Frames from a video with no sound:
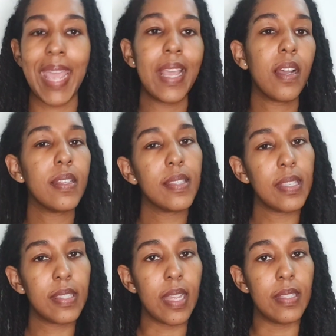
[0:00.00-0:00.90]

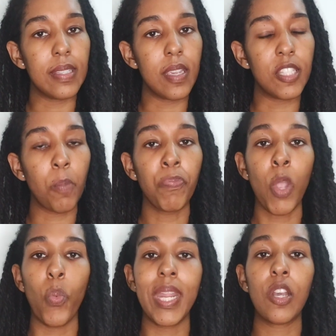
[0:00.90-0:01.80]
inconsistencies
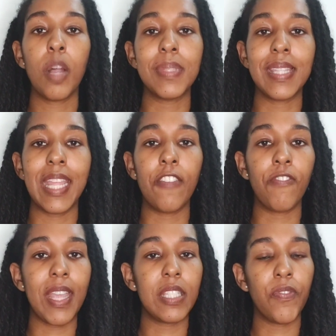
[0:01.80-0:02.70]
when it comes to the
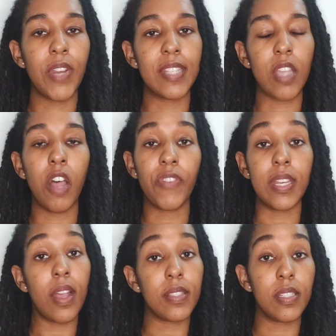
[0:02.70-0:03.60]
effectiveness of
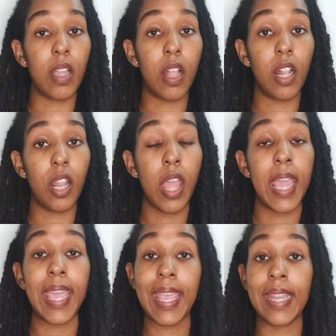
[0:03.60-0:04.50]
inositol
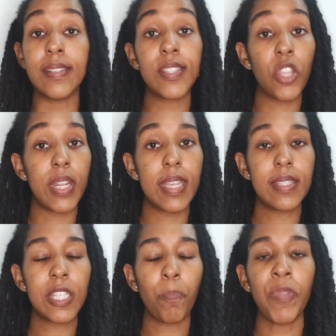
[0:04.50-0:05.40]
in
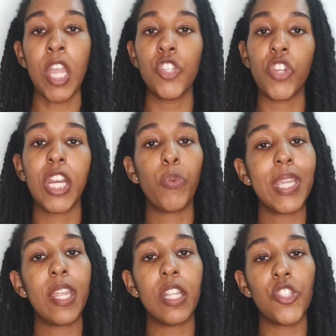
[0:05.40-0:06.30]
studies.
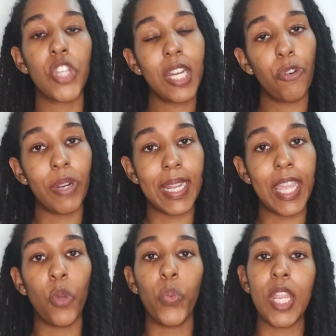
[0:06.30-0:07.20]

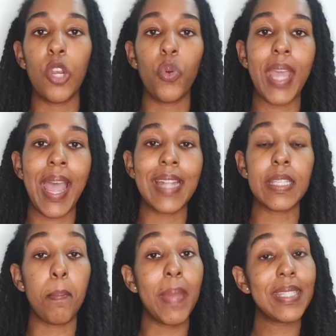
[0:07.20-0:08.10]
Generally, we look
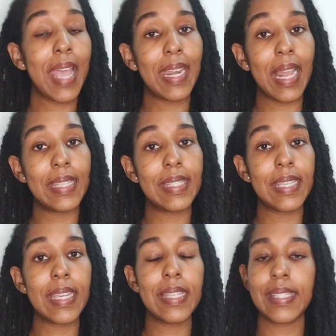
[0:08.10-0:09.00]
at
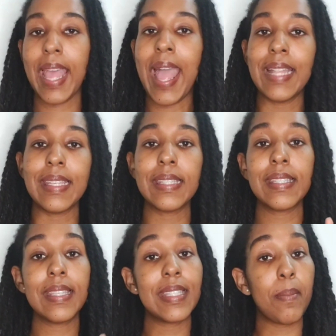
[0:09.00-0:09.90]
meta-analyses and
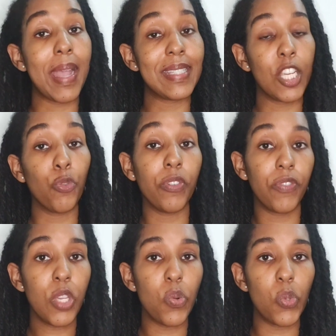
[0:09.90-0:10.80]
systematic
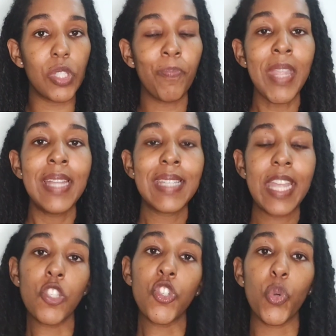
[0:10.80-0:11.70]
reviews to
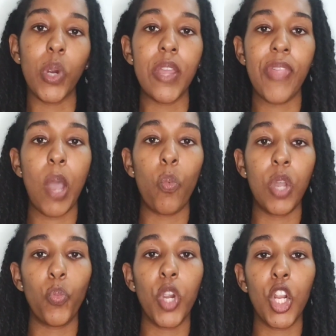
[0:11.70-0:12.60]
ensure that
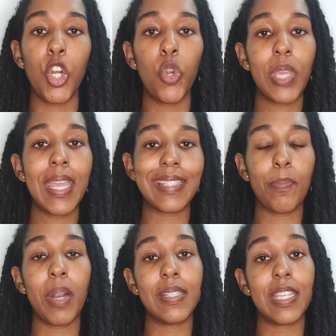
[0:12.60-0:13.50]
when we're looking at a
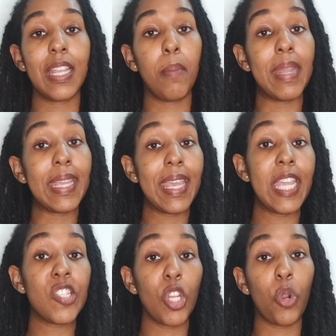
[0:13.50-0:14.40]
particular
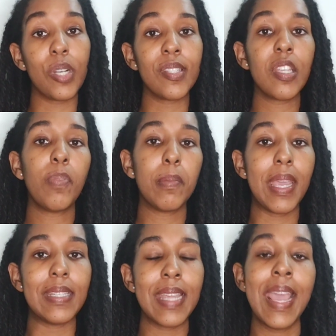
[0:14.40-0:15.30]
medication or
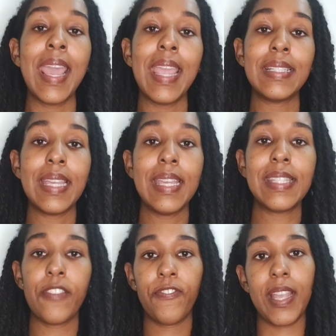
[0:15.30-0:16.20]
supplement, it
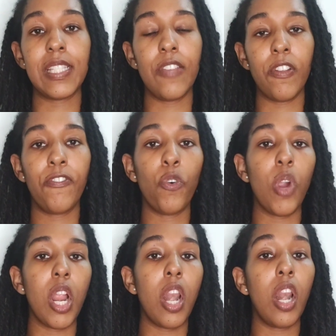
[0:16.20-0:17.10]
is effective
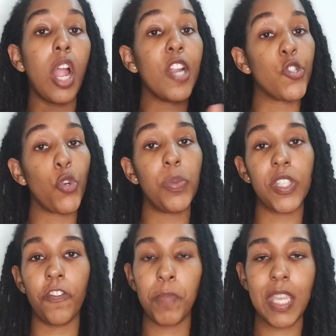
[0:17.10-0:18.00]
for large groups
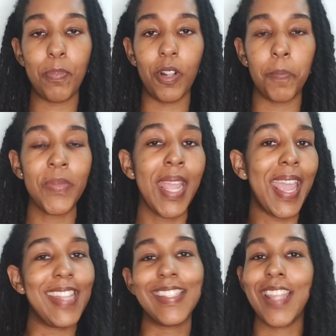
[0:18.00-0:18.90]
of people
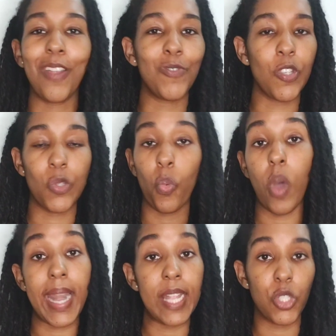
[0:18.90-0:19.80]
instead of just
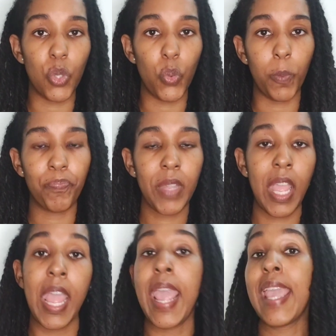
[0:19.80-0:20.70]
one and two.
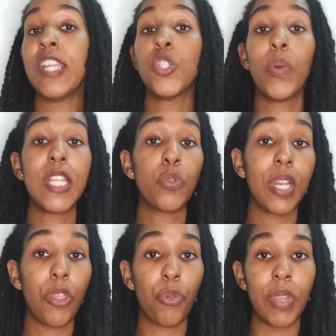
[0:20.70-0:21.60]
In
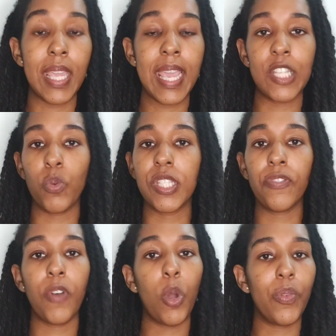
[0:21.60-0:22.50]
2023, it was
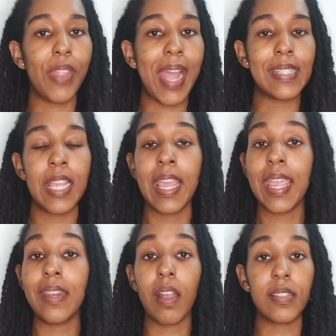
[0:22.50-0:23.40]
found that
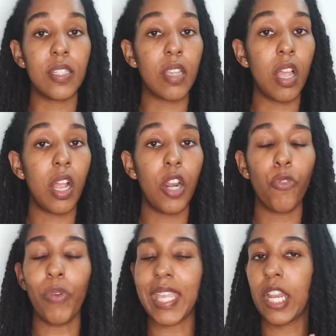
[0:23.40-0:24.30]

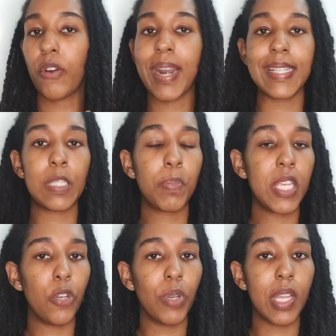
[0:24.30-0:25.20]
inositol regularized
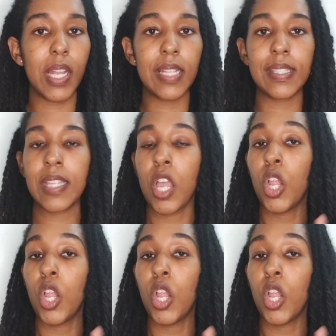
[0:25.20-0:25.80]
periods,